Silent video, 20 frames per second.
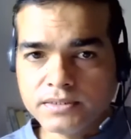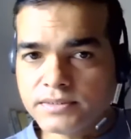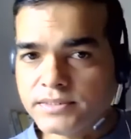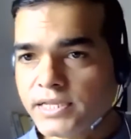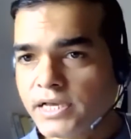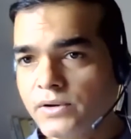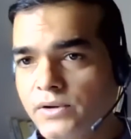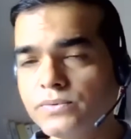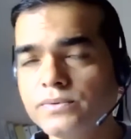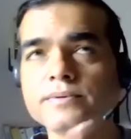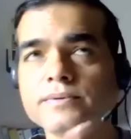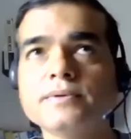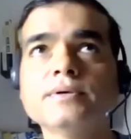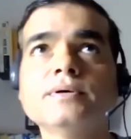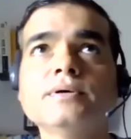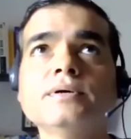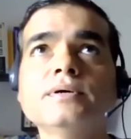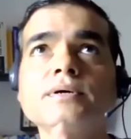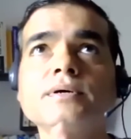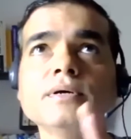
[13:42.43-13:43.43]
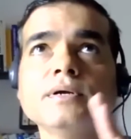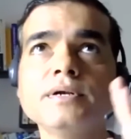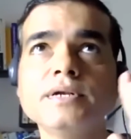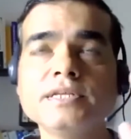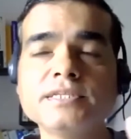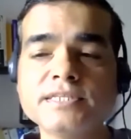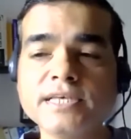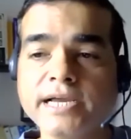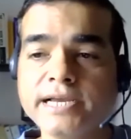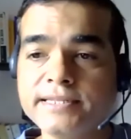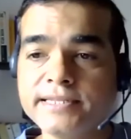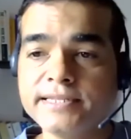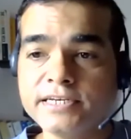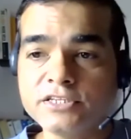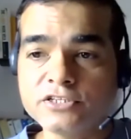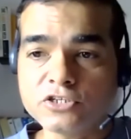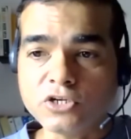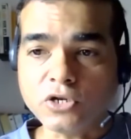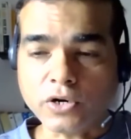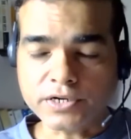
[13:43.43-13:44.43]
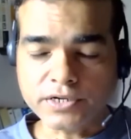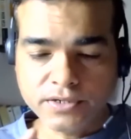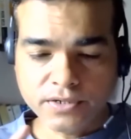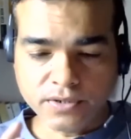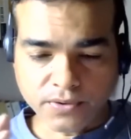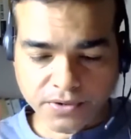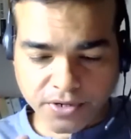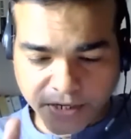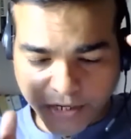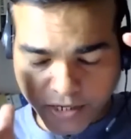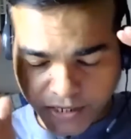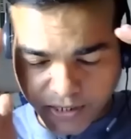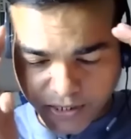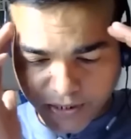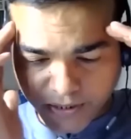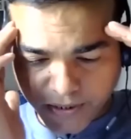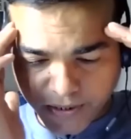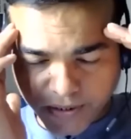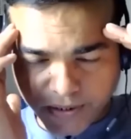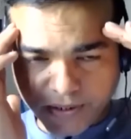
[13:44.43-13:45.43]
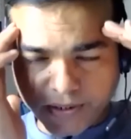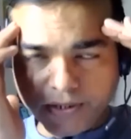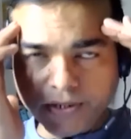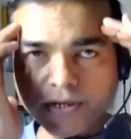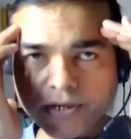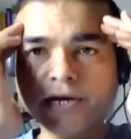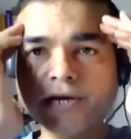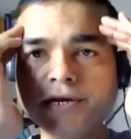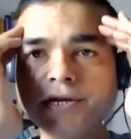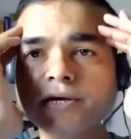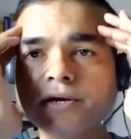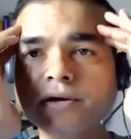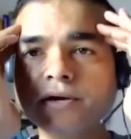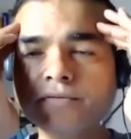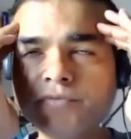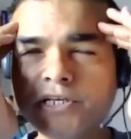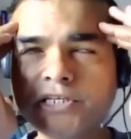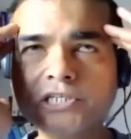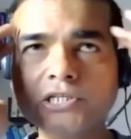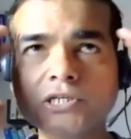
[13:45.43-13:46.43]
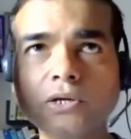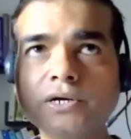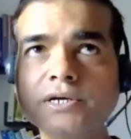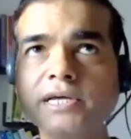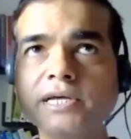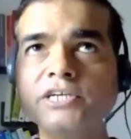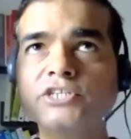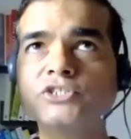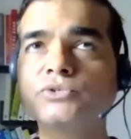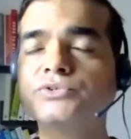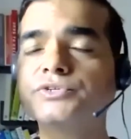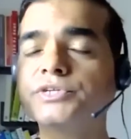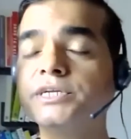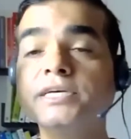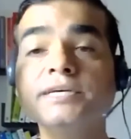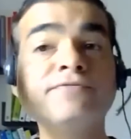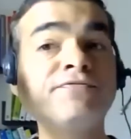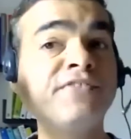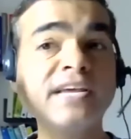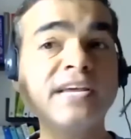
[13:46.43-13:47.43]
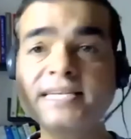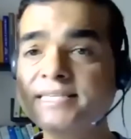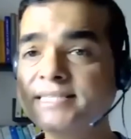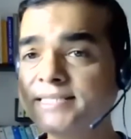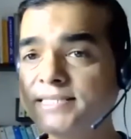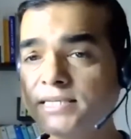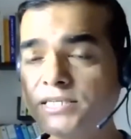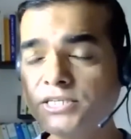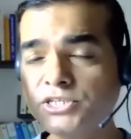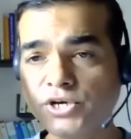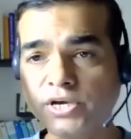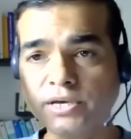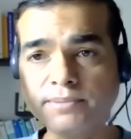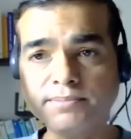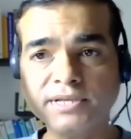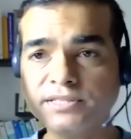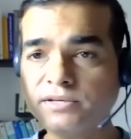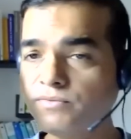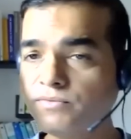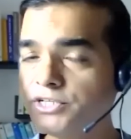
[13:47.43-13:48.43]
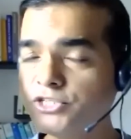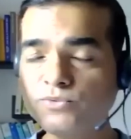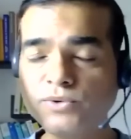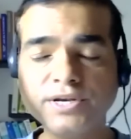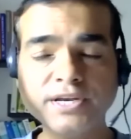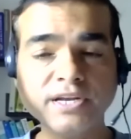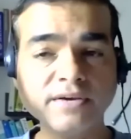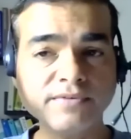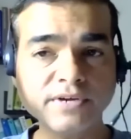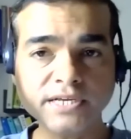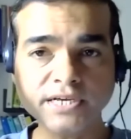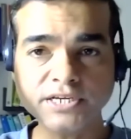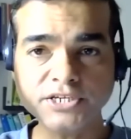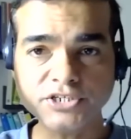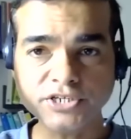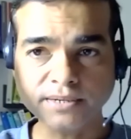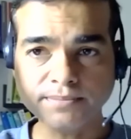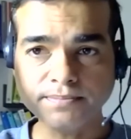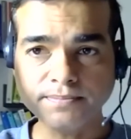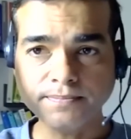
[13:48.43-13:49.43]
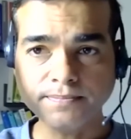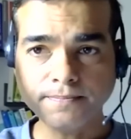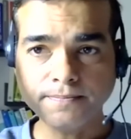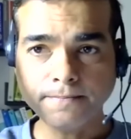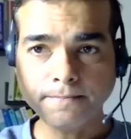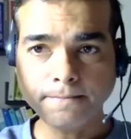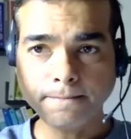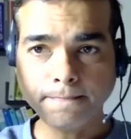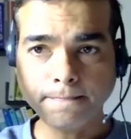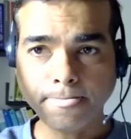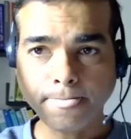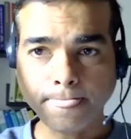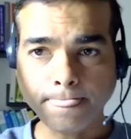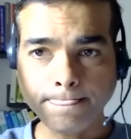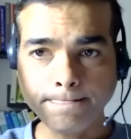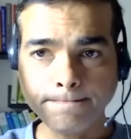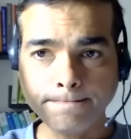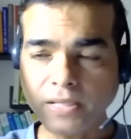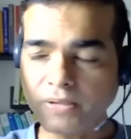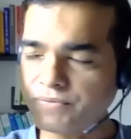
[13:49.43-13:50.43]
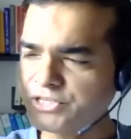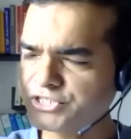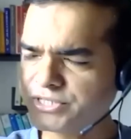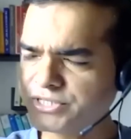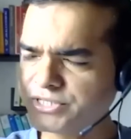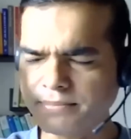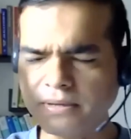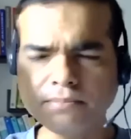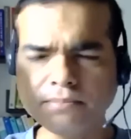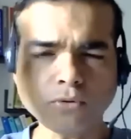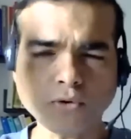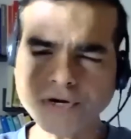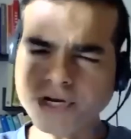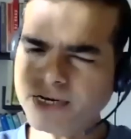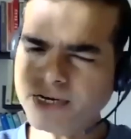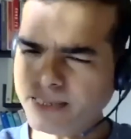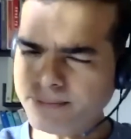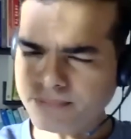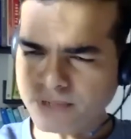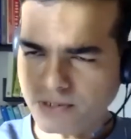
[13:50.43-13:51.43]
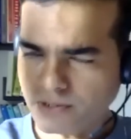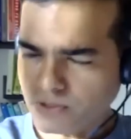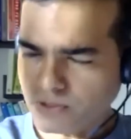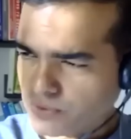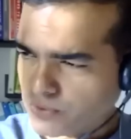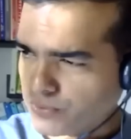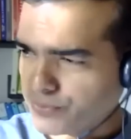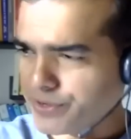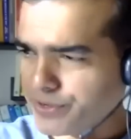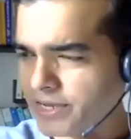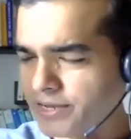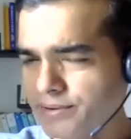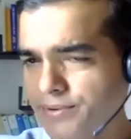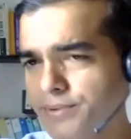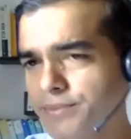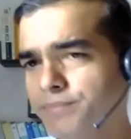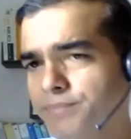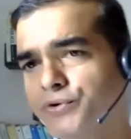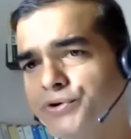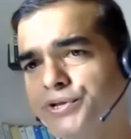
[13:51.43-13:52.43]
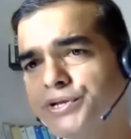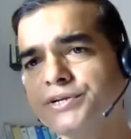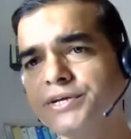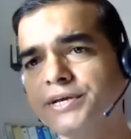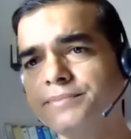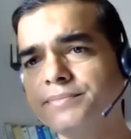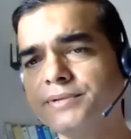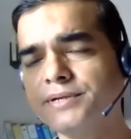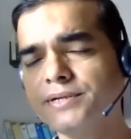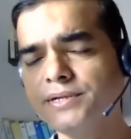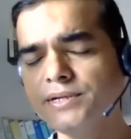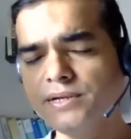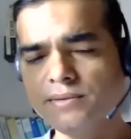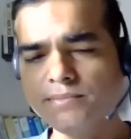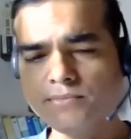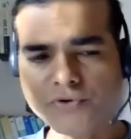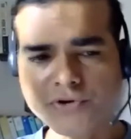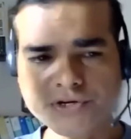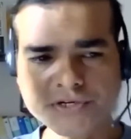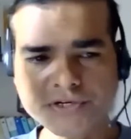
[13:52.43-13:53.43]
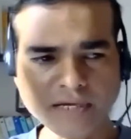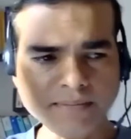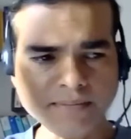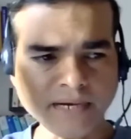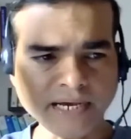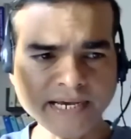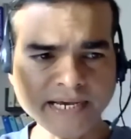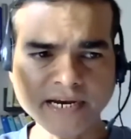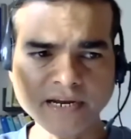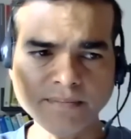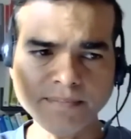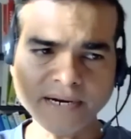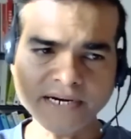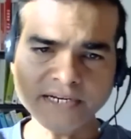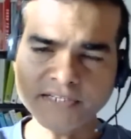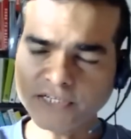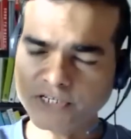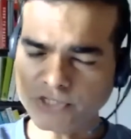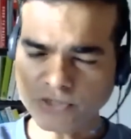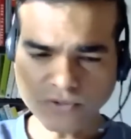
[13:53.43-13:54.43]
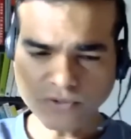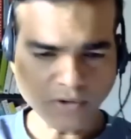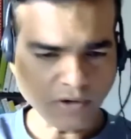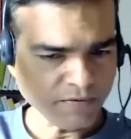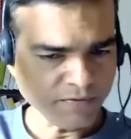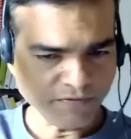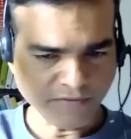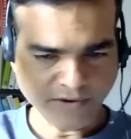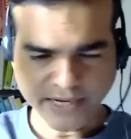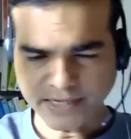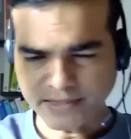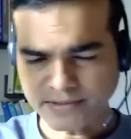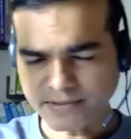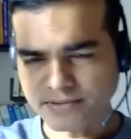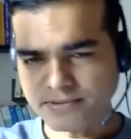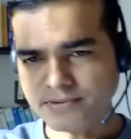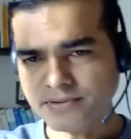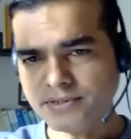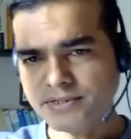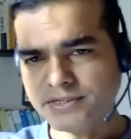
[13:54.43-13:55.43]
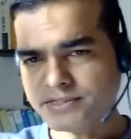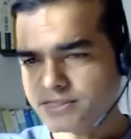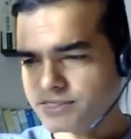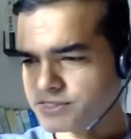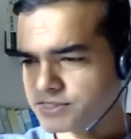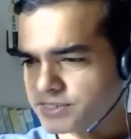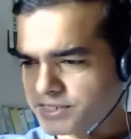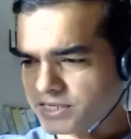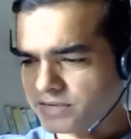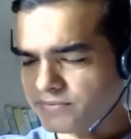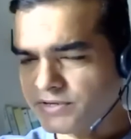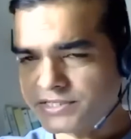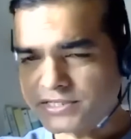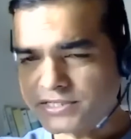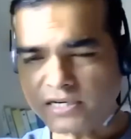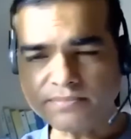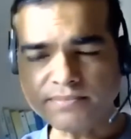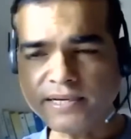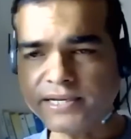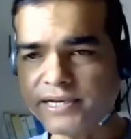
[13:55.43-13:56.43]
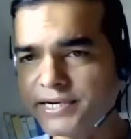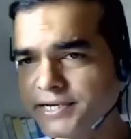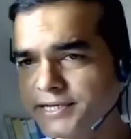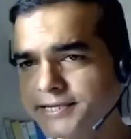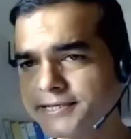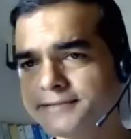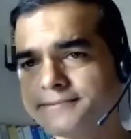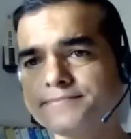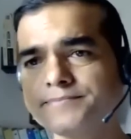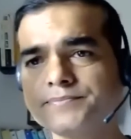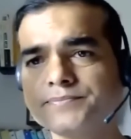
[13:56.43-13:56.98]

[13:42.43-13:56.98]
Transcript: Now, decide that slot. Okay, reading. Which slot I should read? Fix the time. Otherwise, you will never get time. Which time? Morning time? Okay, morning time. Morning time, I get up at 6 o'clock. Fine. 6:30, I will start my reading.